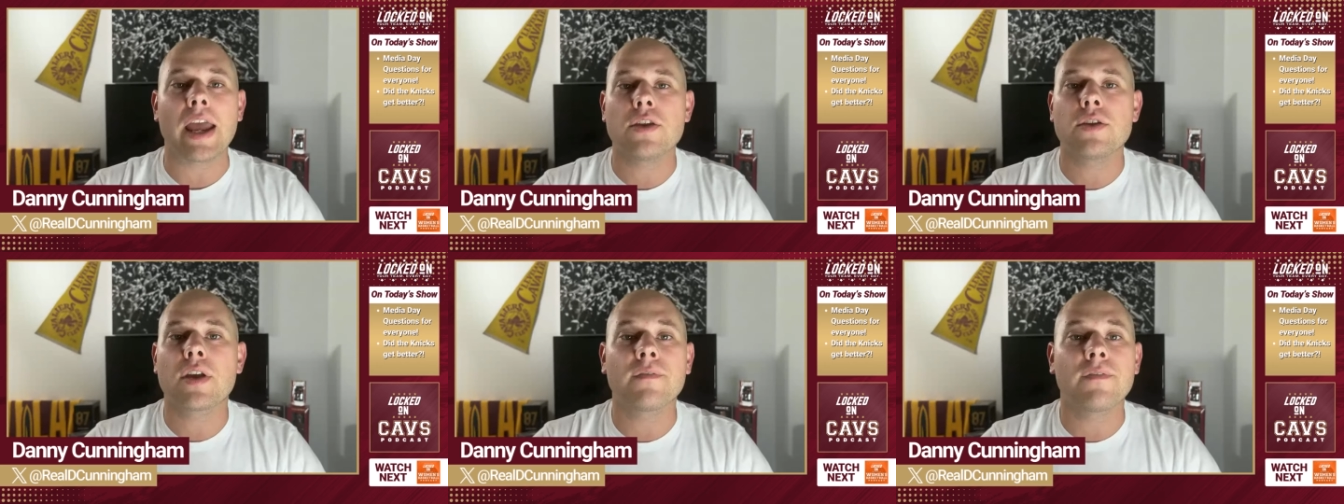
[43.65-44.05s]

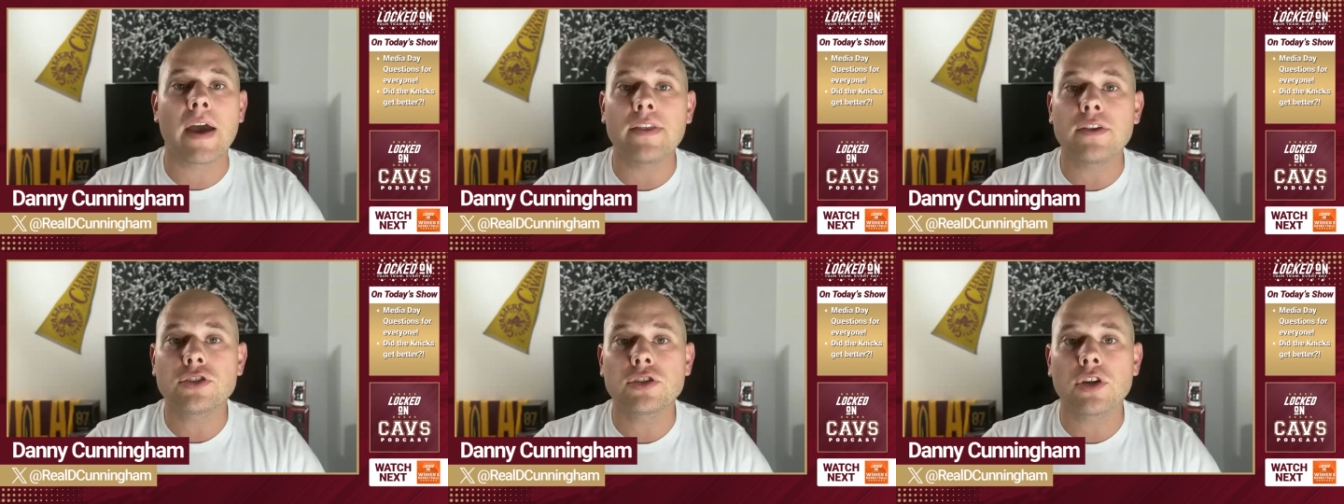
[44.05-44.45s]
You can
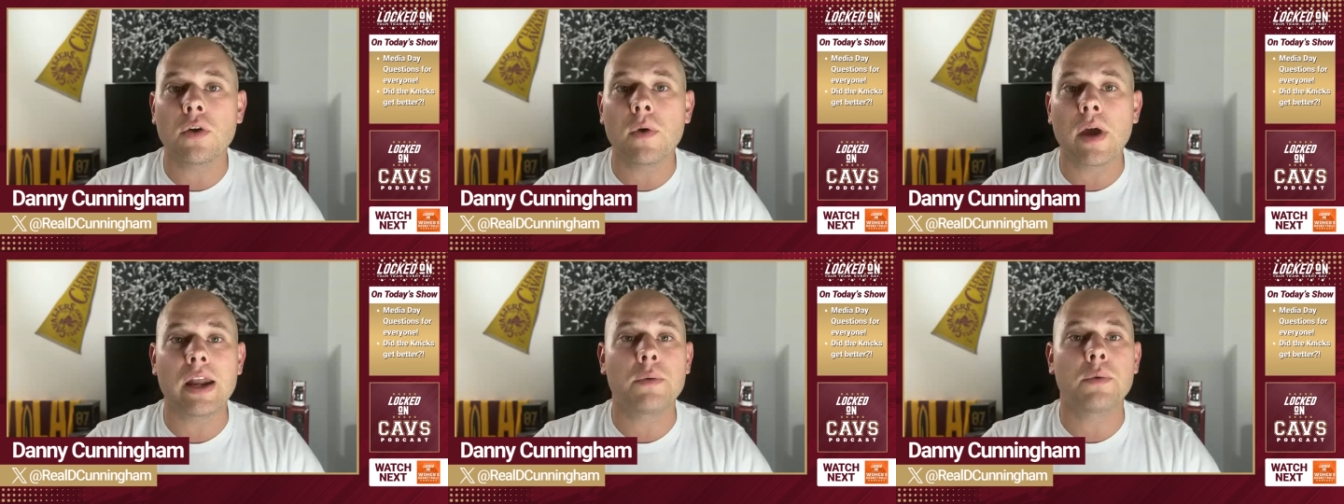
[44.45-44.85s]
find the
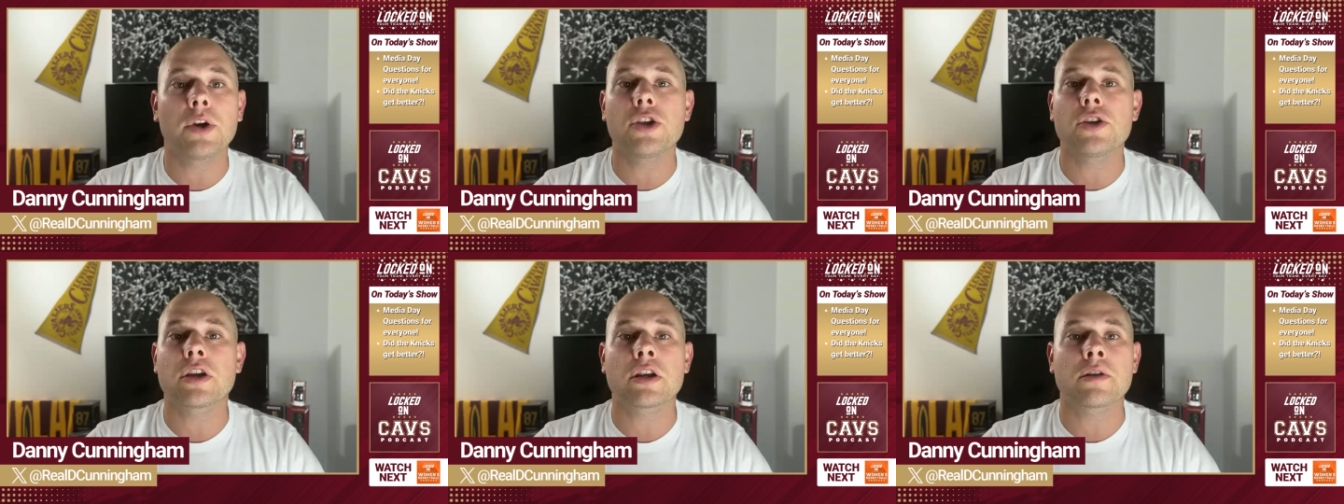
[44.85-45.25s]
show anywhere
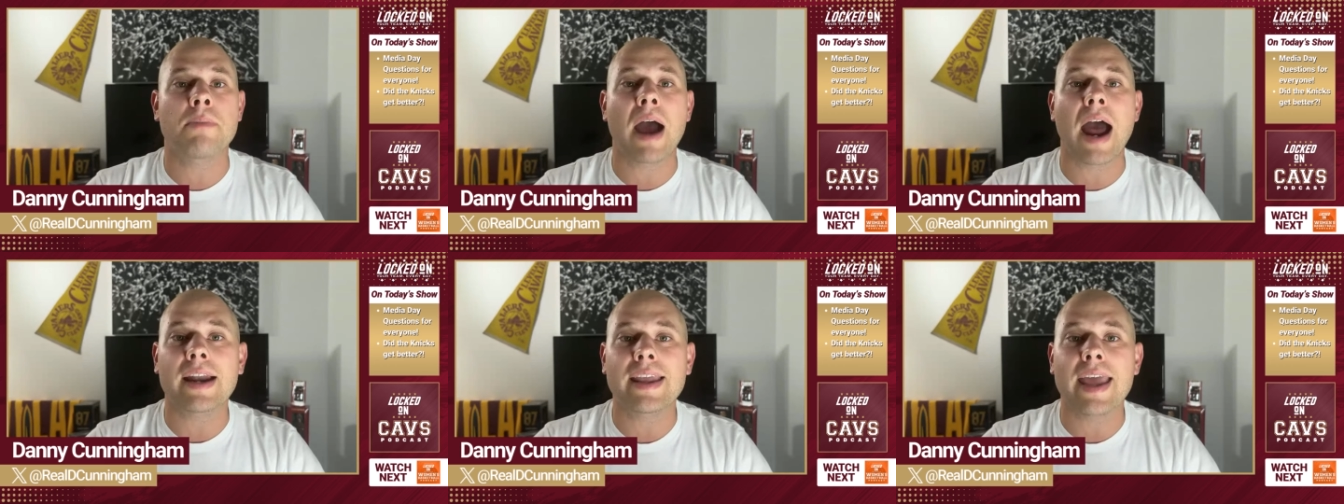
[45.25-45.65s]
you get your
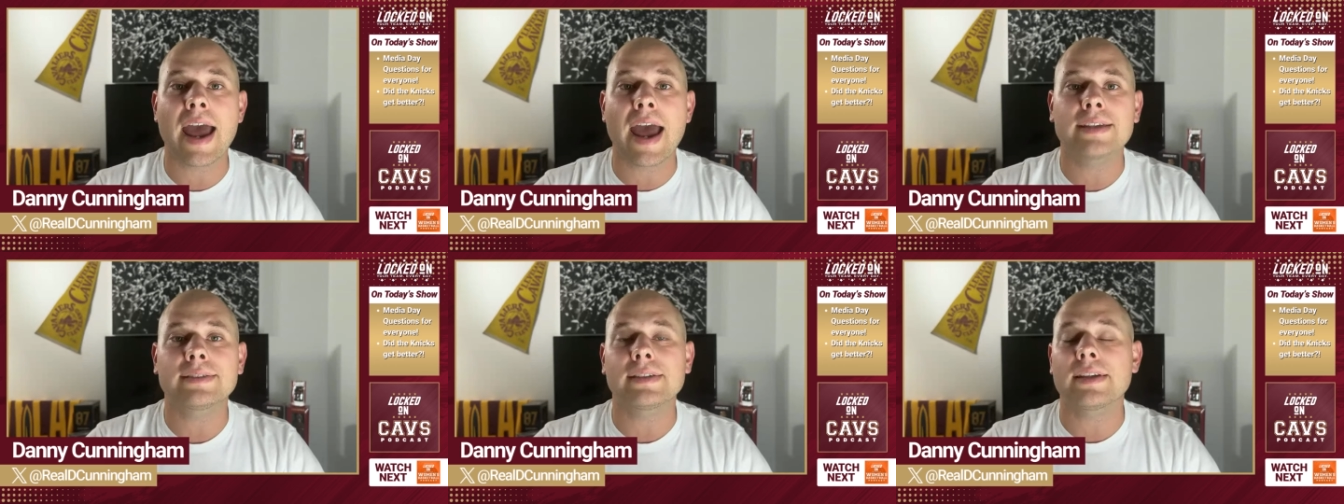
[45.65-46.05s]

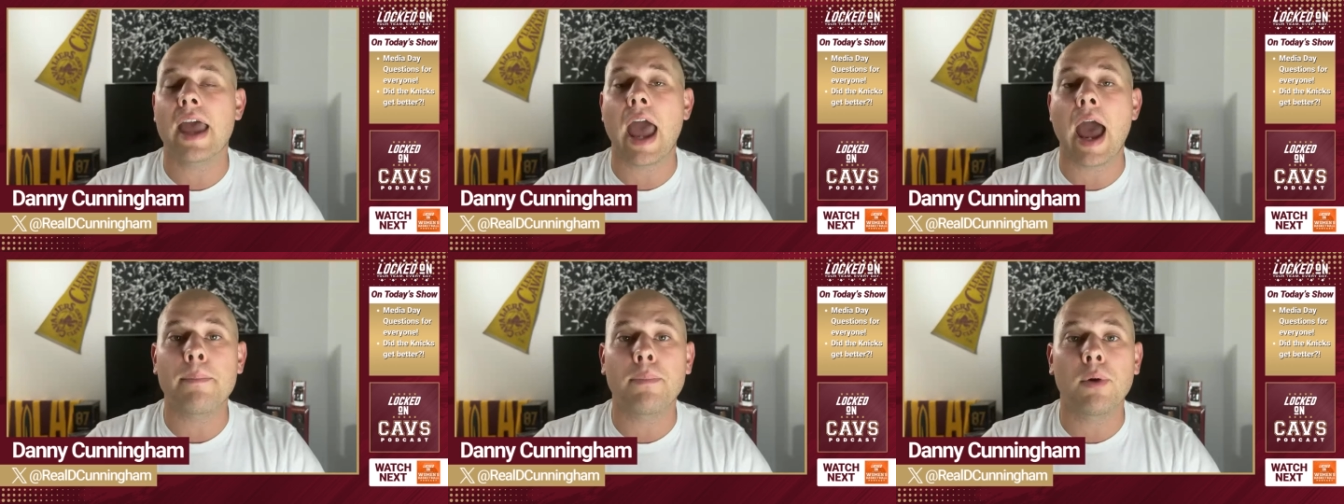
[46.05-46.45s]
podcasts,
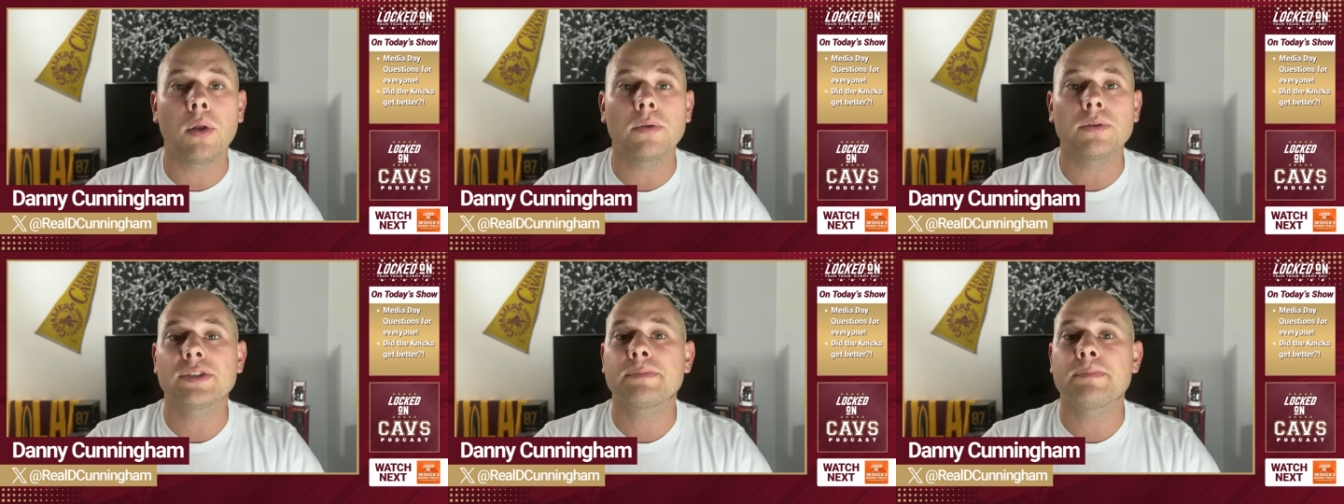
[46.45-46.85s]

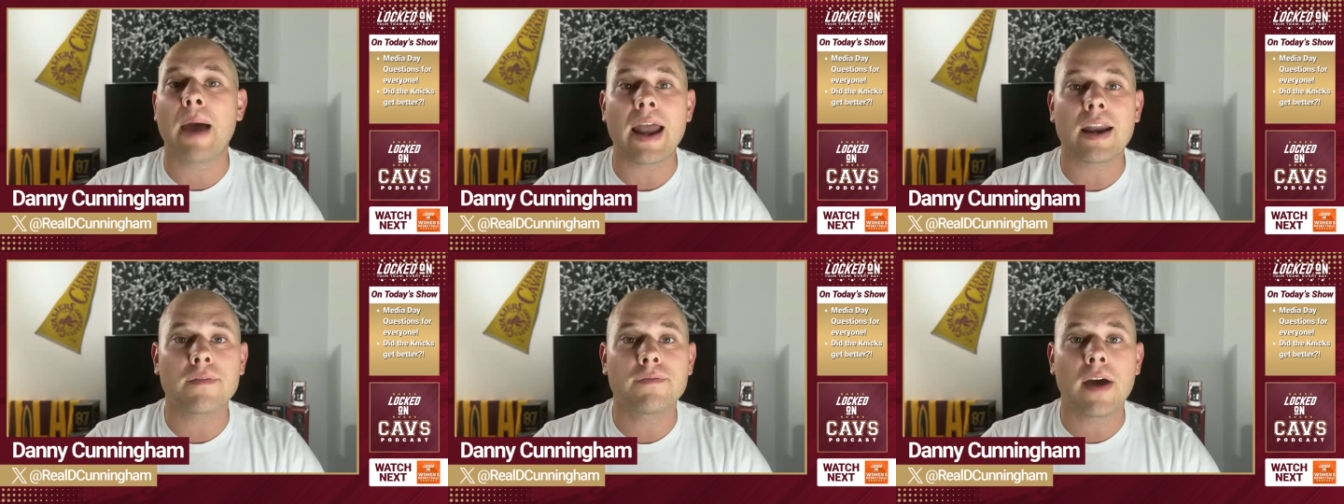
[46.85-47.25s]
Apple,
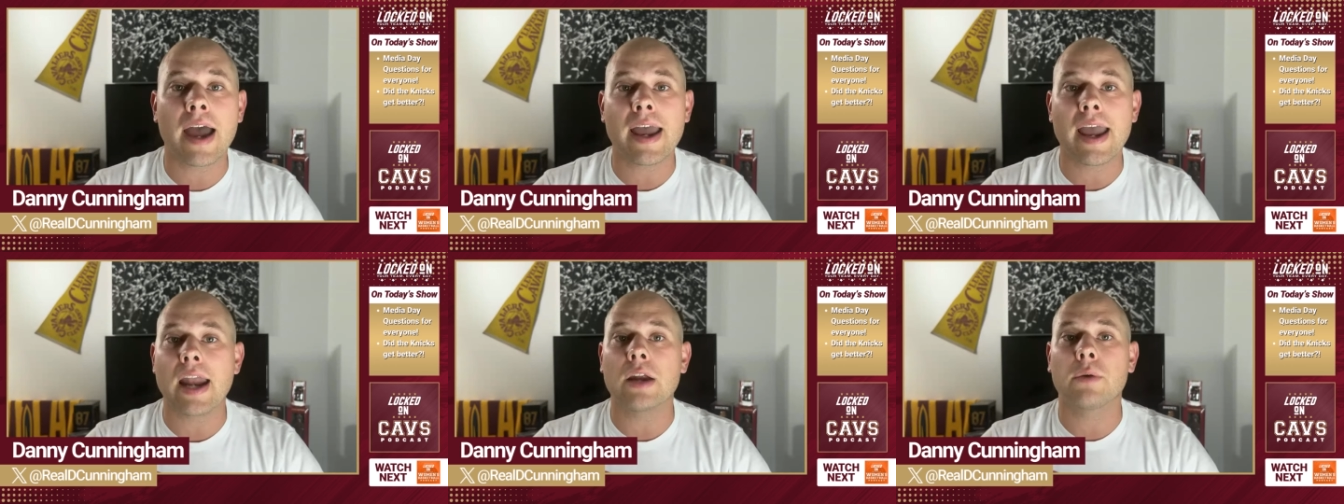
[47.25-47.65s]

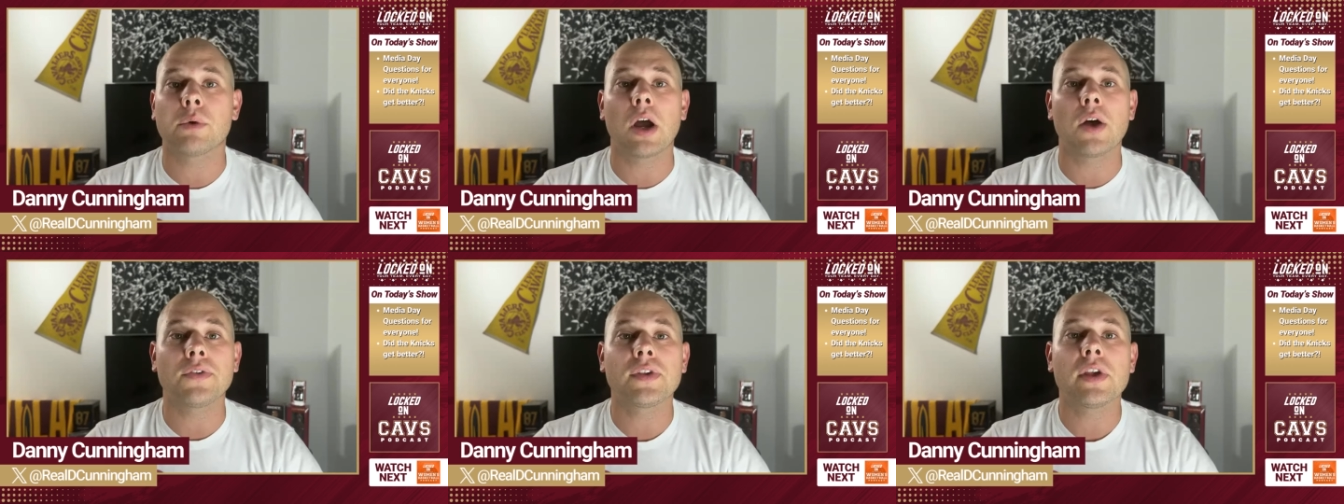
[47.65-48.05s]
Spotify, anywhere
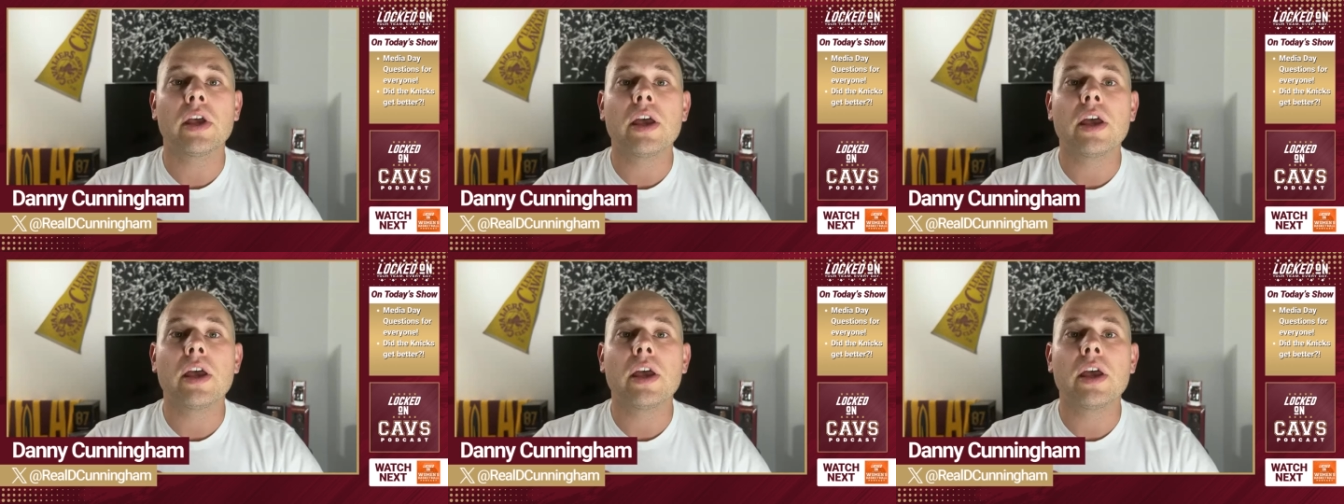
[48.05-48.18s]
else.